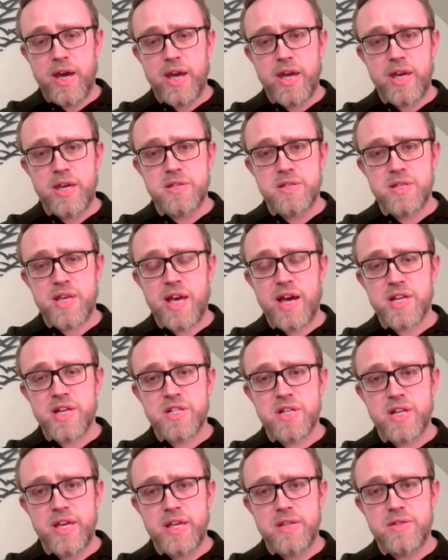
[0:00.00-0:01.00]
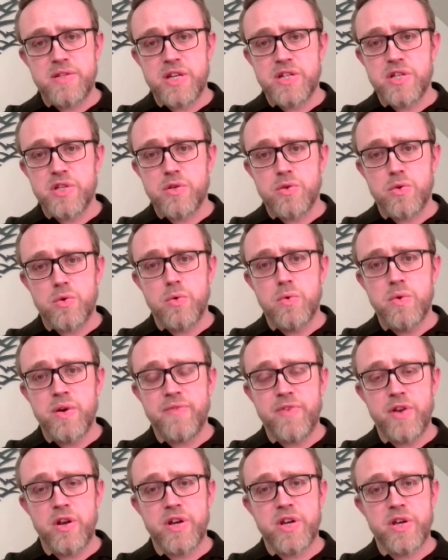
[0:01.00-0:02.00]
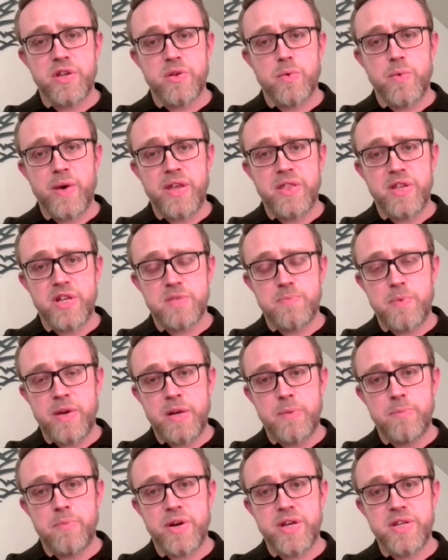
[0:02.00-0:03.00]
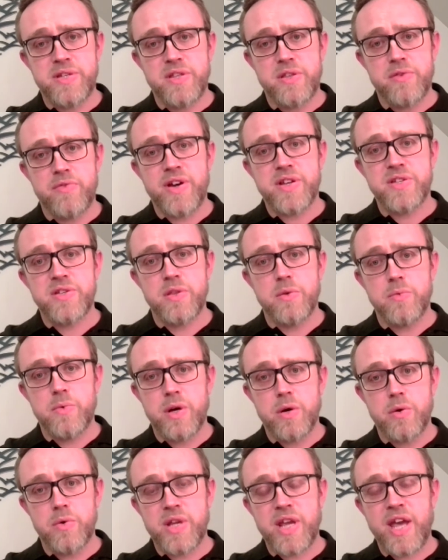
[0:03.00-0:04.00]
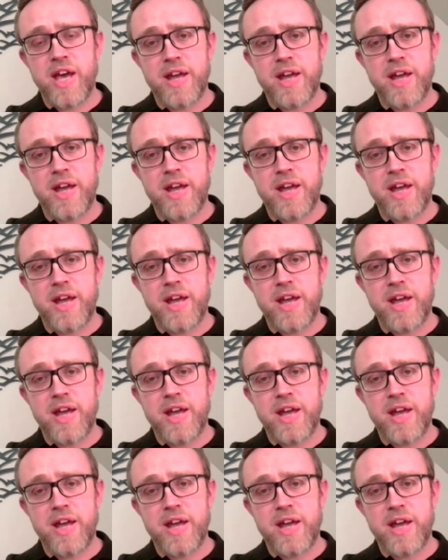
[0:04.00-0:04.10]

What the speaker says: is actually digital, if you look at the way that's been embraced in the rest of the world,